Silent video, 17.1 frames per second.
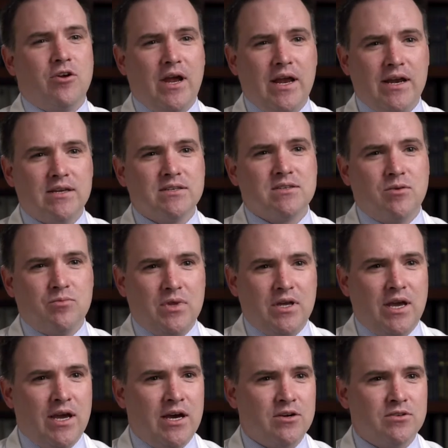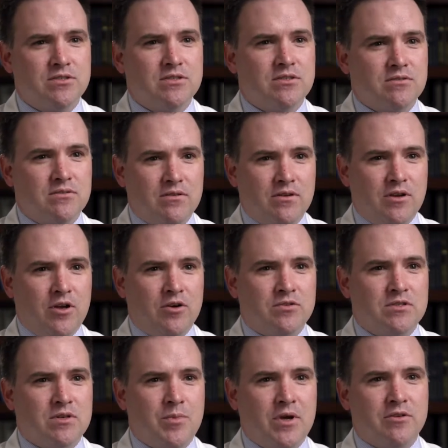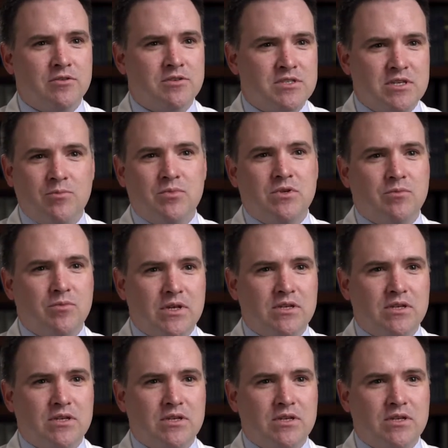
you're adding something else, you know, some other symptom